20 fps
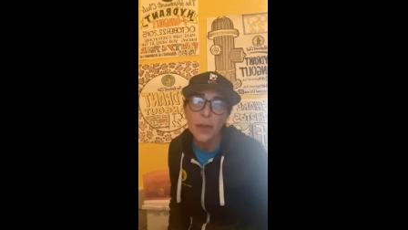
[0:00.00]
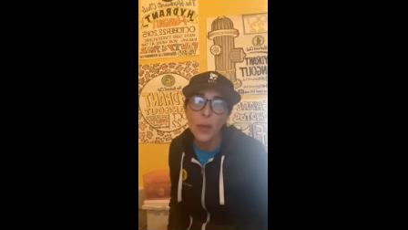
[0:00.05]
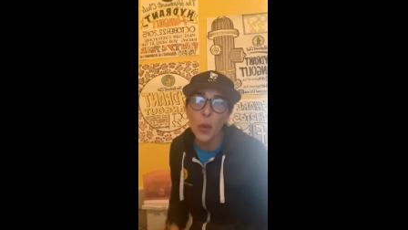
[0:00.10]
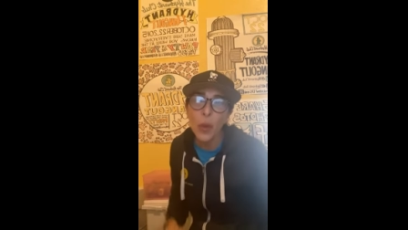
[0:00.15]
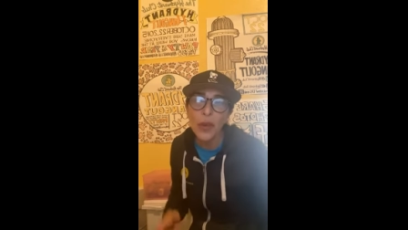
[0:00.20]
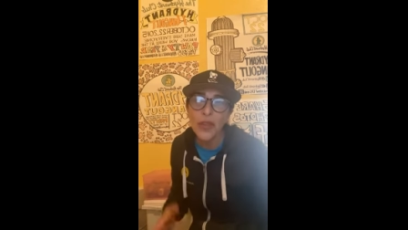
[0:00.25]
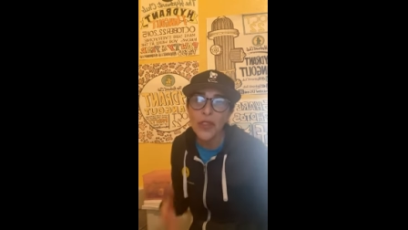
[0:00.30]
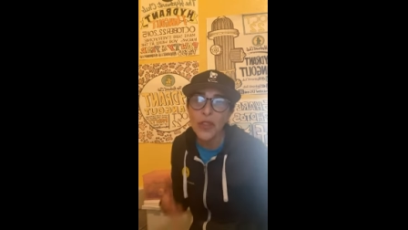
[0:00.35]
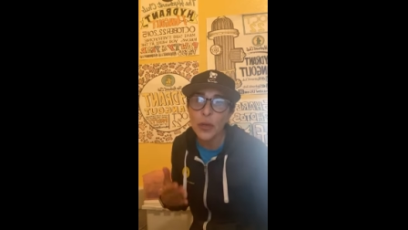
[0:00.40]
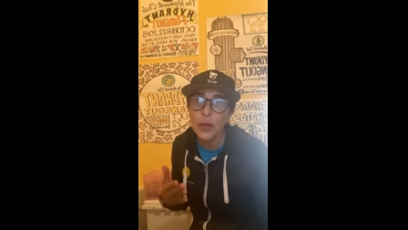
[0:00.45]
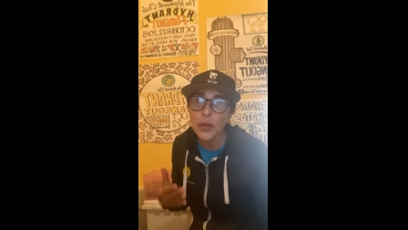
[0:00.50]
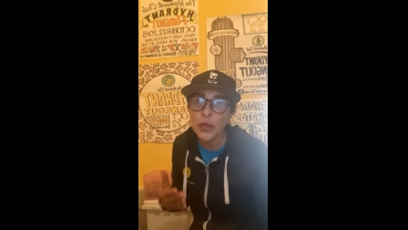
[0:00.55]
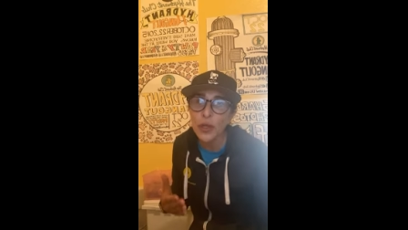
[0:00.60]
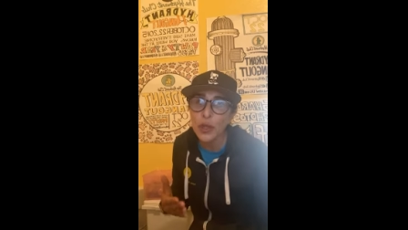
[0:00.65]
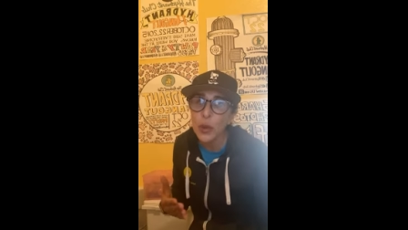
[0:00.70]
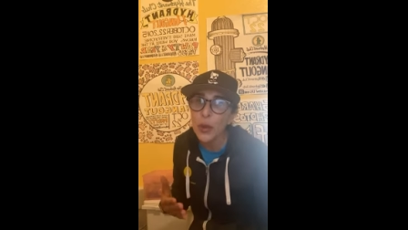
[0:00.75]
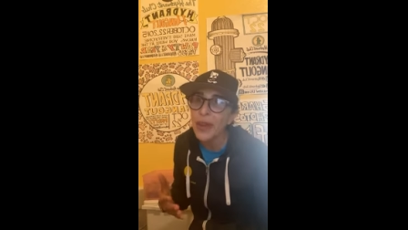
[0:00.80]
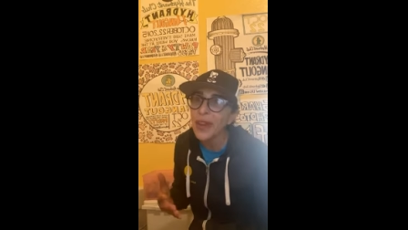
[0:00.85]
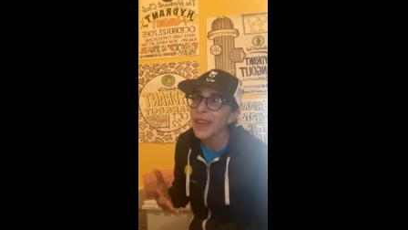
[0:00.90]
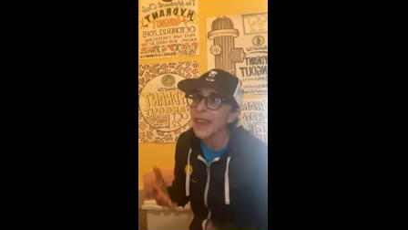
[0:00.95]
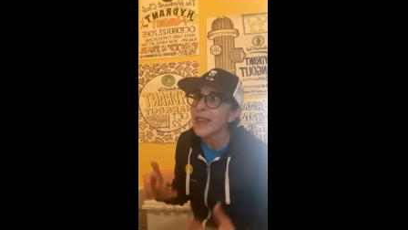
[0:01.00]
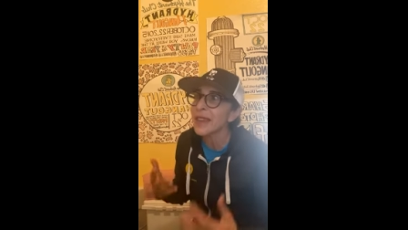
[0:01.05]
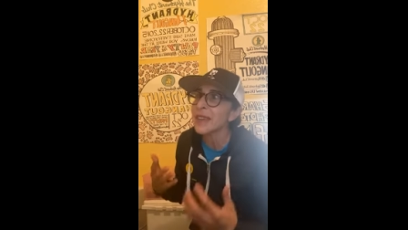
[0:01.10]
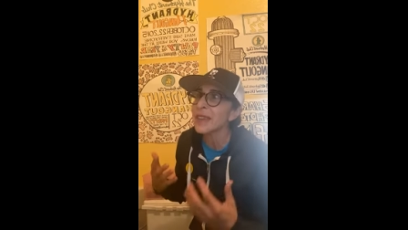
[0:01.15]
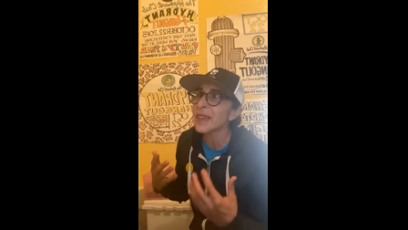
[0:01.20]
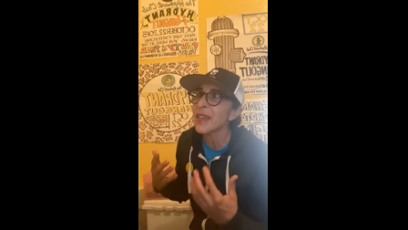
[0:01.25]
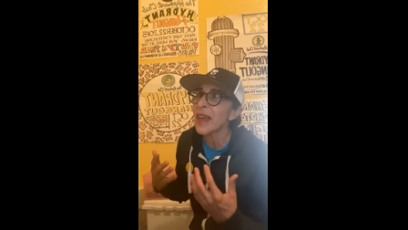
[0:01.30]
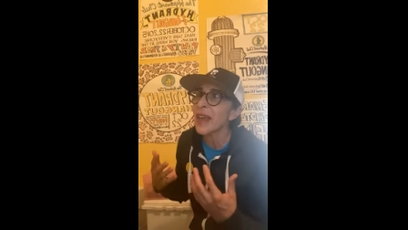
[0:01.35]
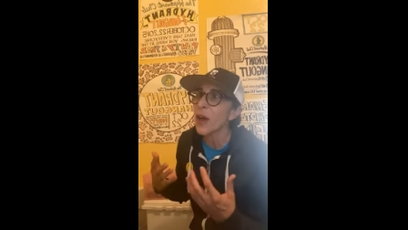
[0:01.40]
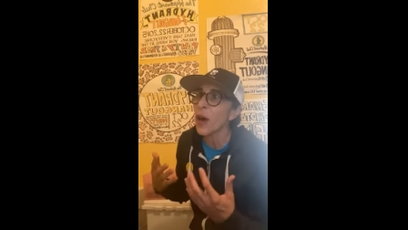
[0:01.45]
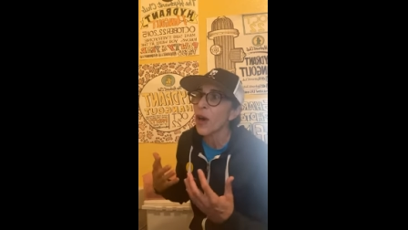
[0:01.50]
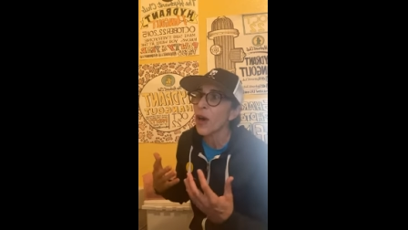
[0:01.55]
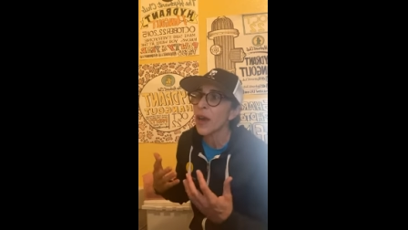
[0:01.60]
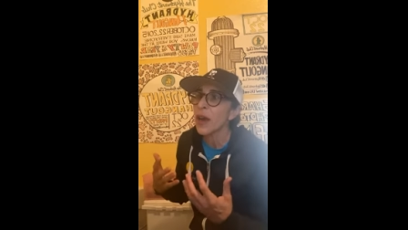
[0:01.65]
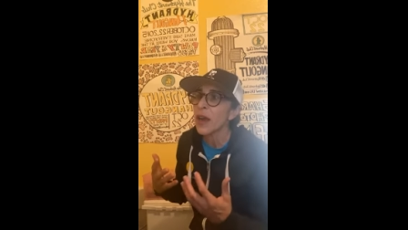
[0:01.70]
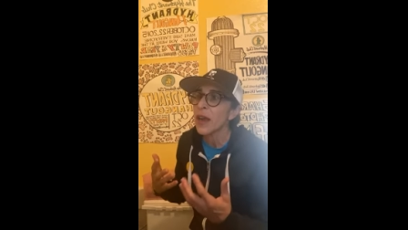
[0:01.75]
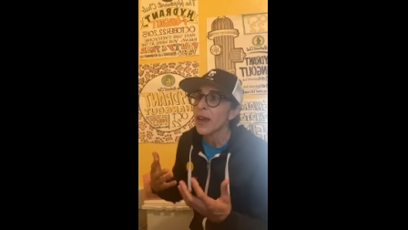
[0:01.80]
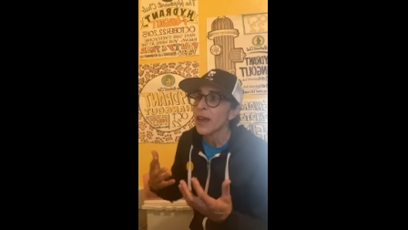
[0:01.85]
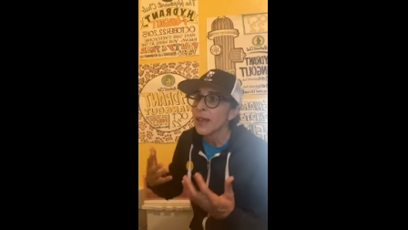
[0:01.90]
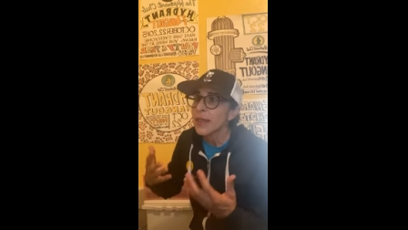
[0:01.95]
What they're doing is they
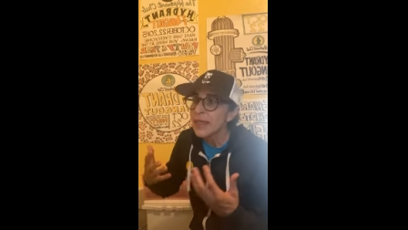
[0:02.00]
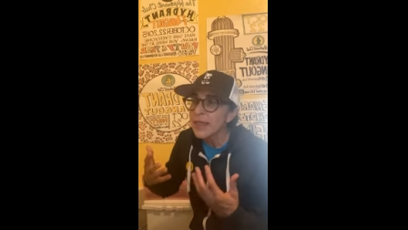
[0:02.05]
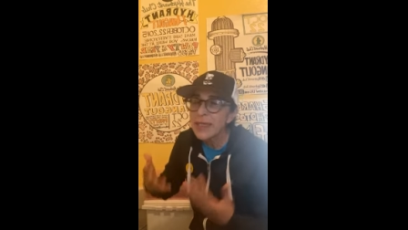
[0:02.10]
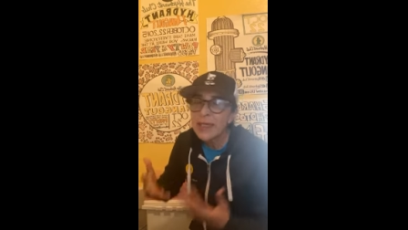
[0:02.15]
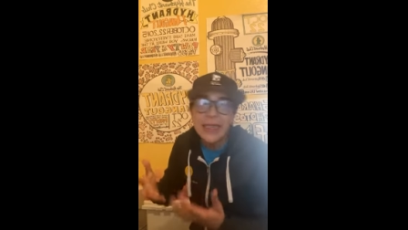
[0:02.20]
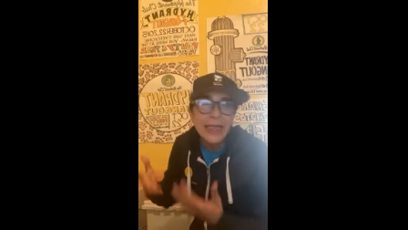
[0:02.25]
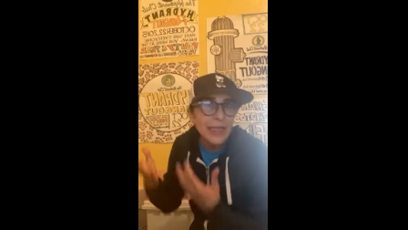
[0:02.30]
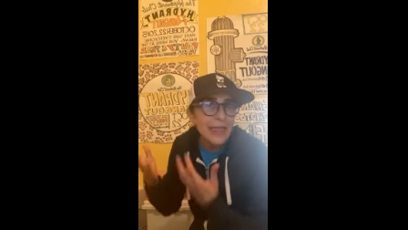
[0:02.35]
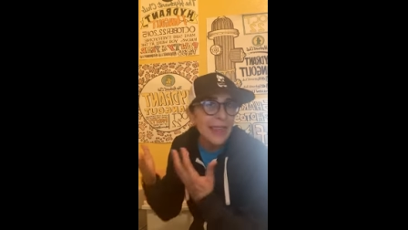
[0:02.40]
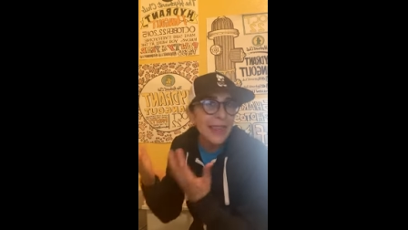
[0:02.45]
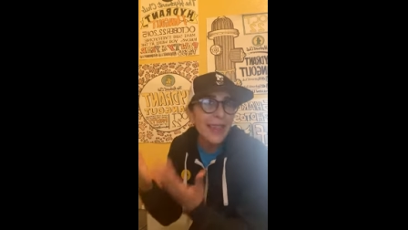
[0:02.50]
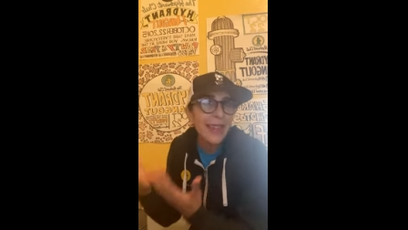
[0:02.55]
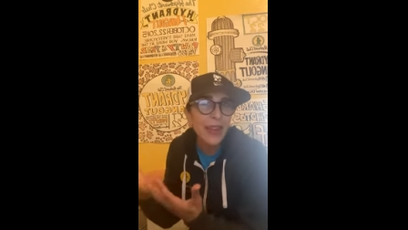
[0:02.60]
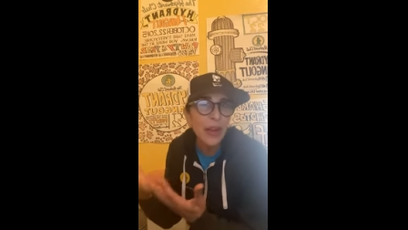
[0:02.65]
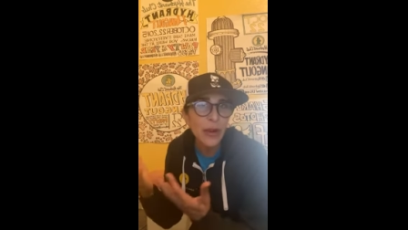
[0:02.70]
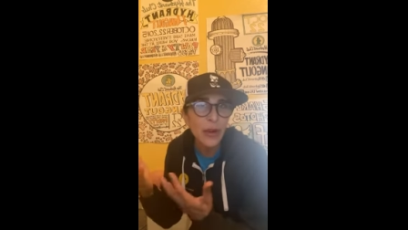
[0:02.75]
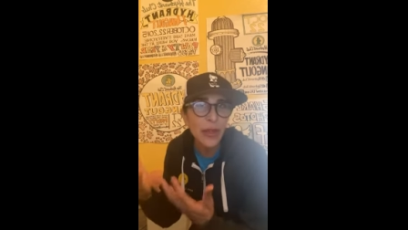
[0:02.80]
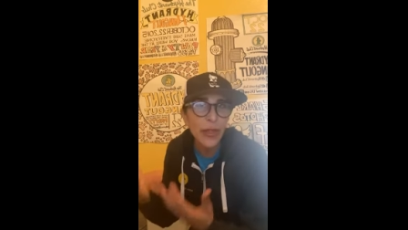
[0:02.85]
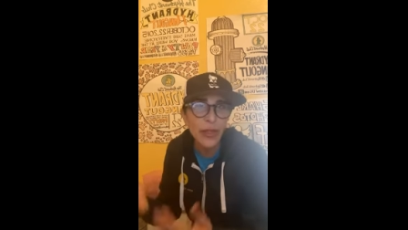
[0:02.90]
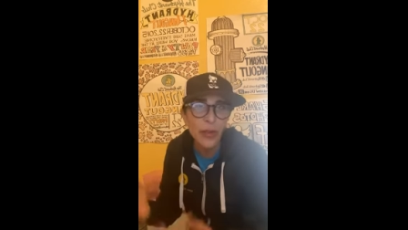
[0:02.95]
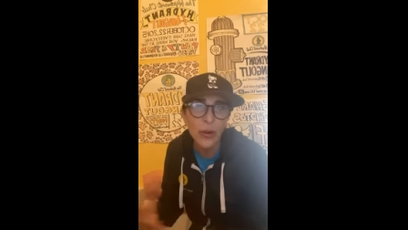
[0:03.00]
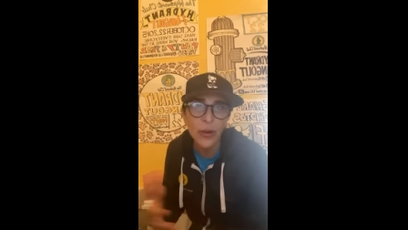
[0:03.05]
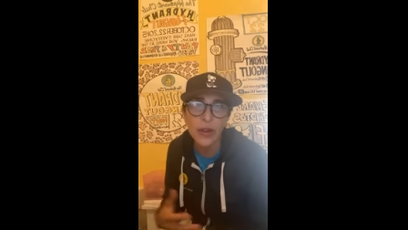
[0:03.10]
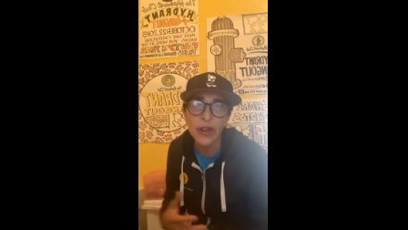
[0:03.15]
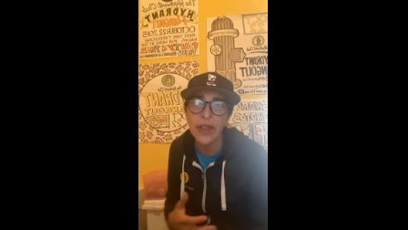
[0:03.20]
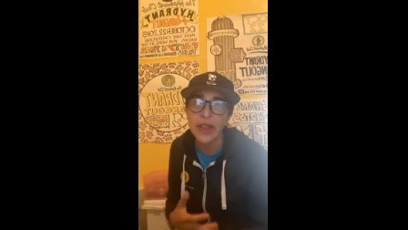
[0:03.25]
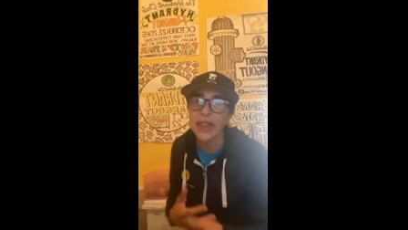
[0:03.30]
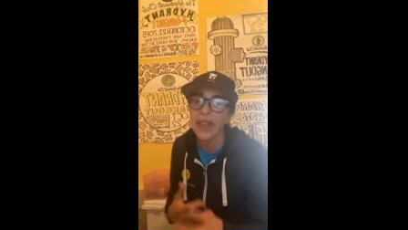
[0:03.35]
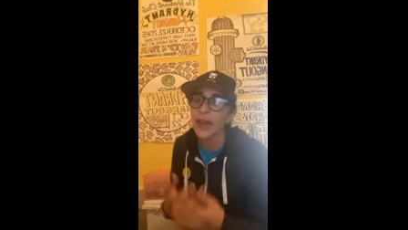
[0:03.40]
are ceding their authority,